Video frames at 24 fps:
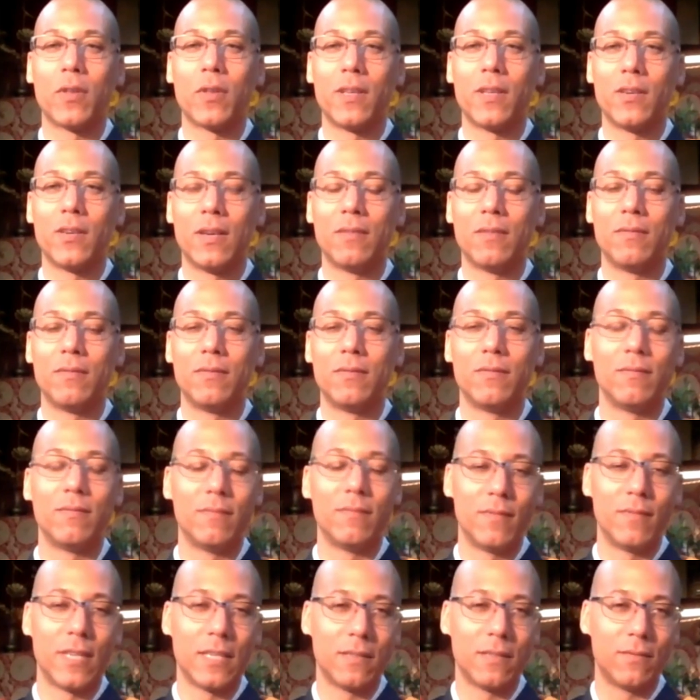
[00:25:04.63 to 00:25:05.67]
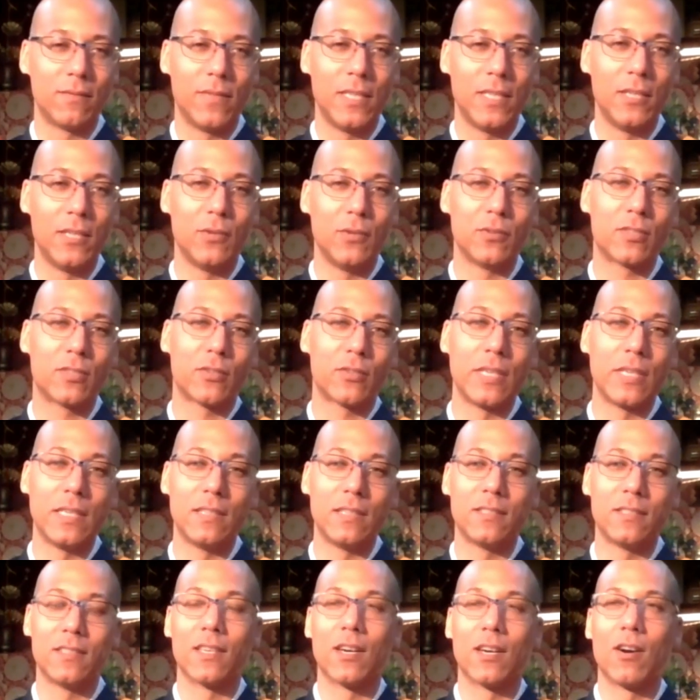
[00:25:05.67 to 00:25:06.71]
They all have like video
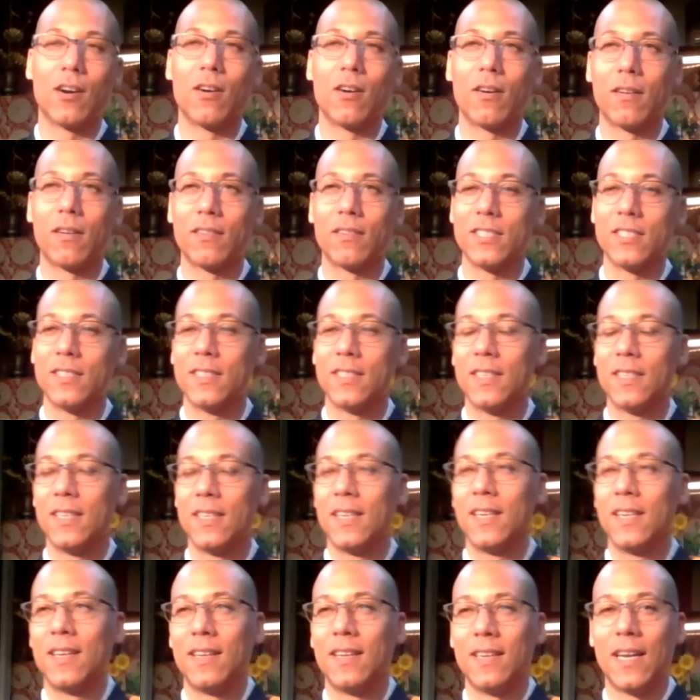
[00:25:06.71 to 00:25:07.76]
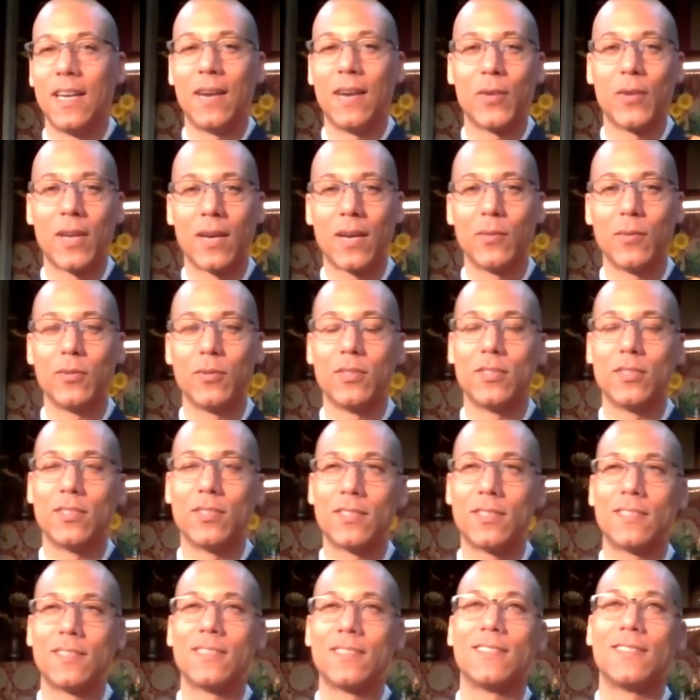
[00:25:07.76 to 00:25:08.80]
screens in the car. Not when I
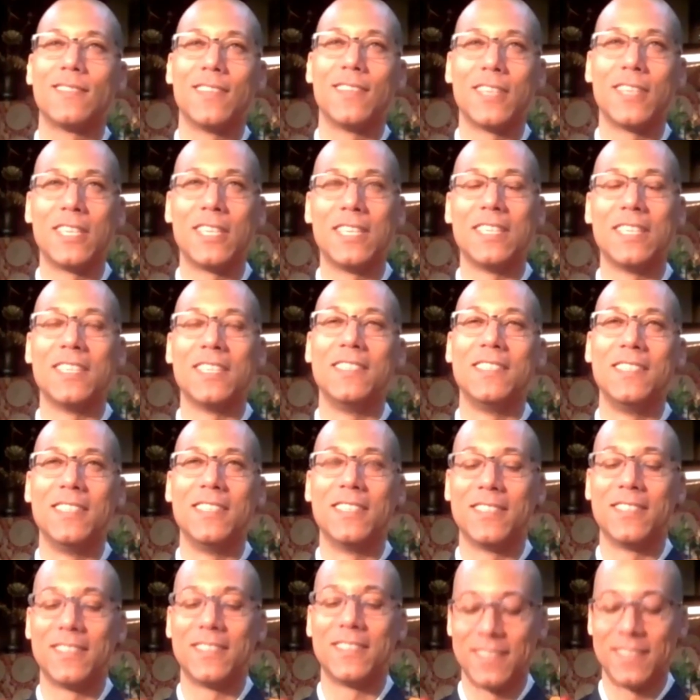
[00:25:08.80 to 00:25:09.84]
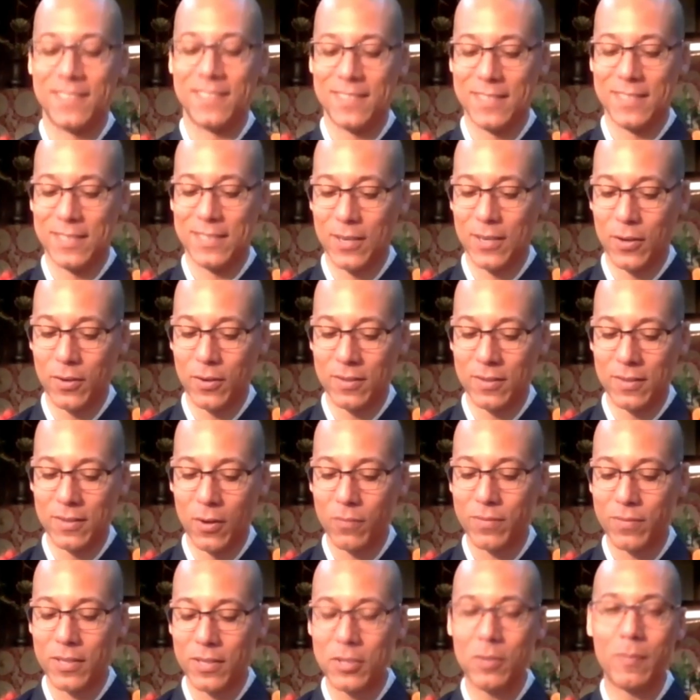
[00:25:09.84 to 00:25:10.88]
was a kid.
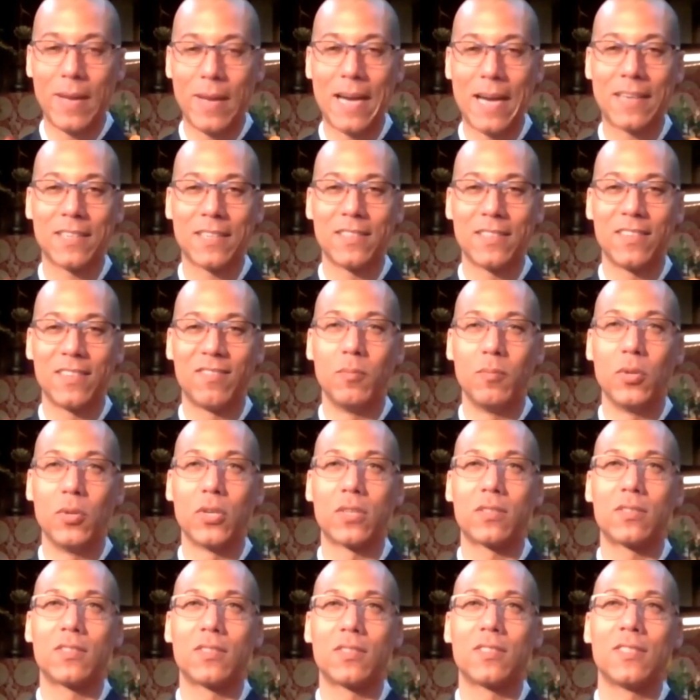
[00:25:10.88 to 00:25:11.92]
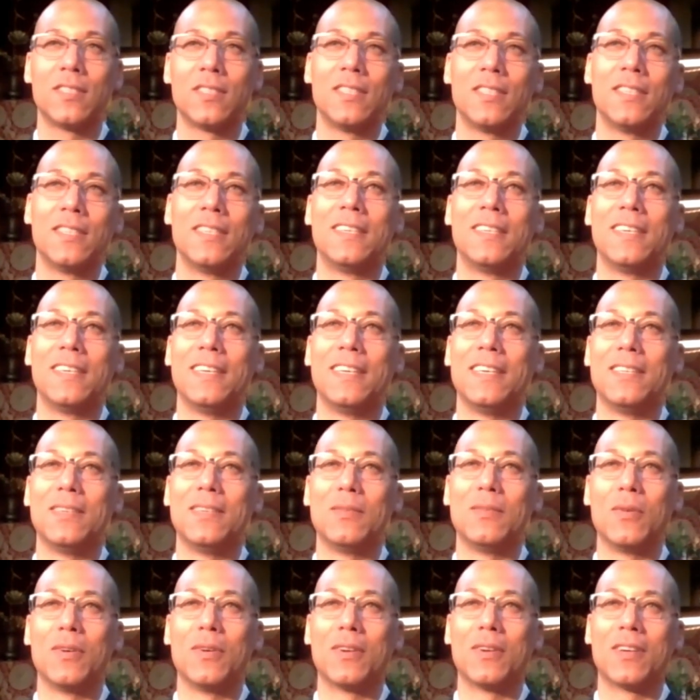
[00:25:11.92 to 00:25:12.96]
Hopefully you packed enough books and
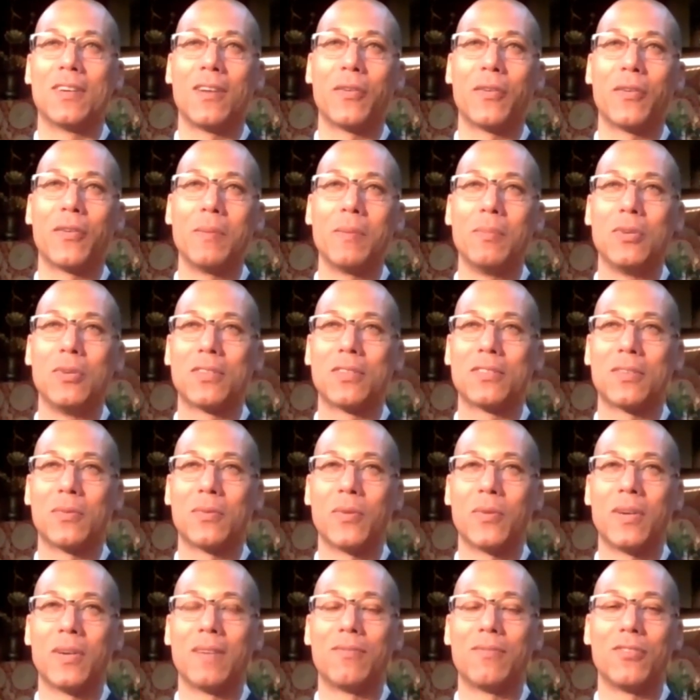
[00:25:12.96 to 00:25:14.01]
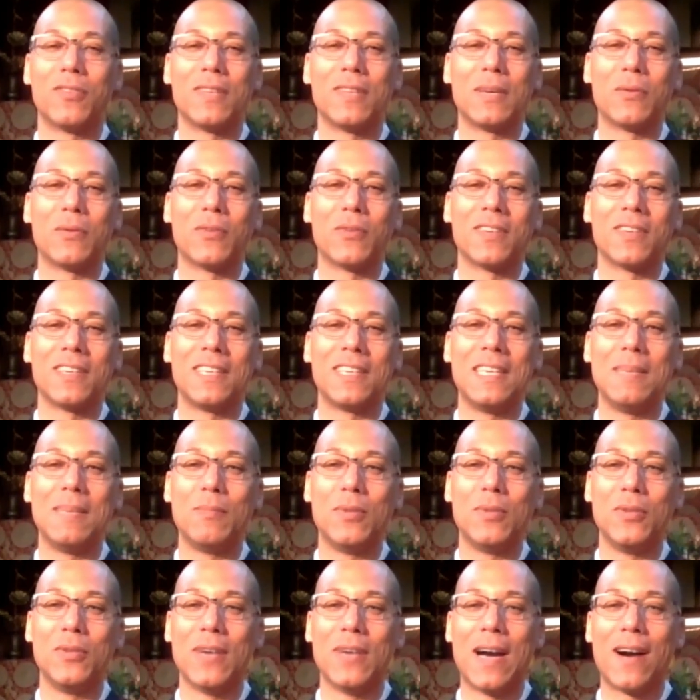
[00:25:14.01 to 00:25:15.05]
coloring books or whatever that were going to keep
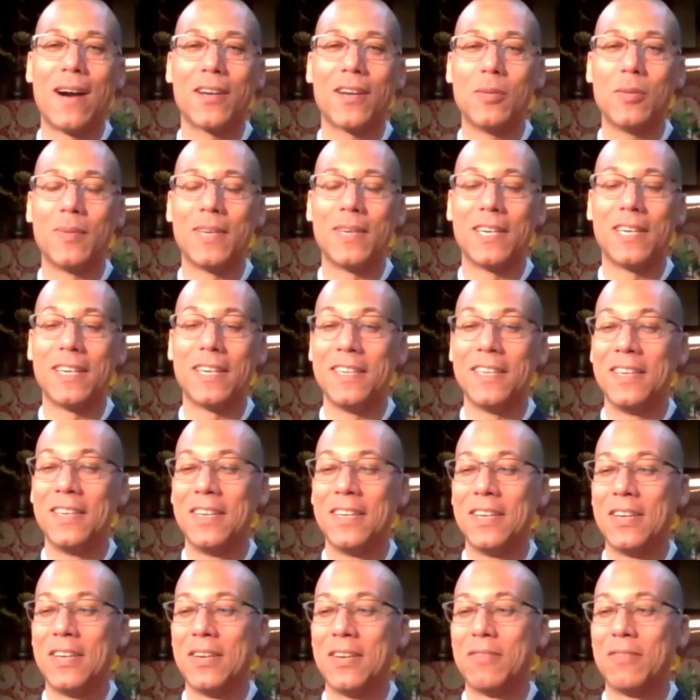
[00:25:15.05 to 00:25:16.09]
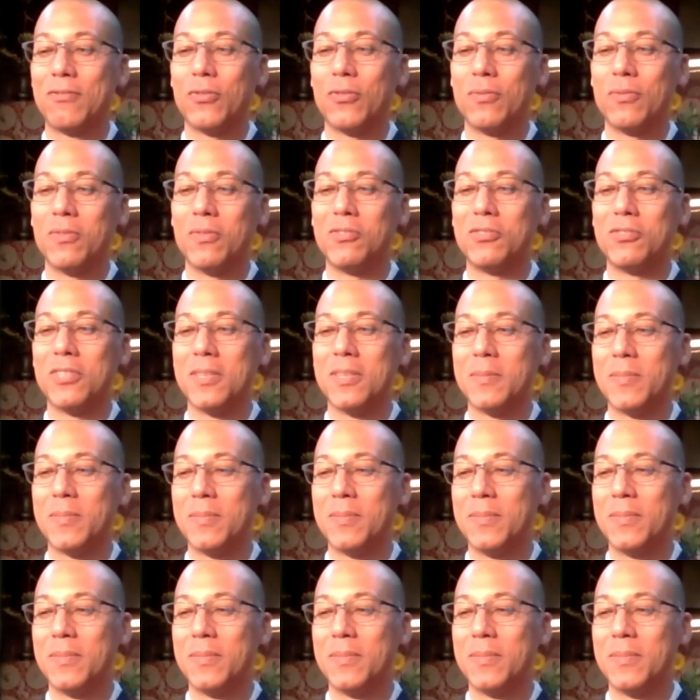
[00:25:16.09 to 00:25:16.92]
you occupied for the road trip.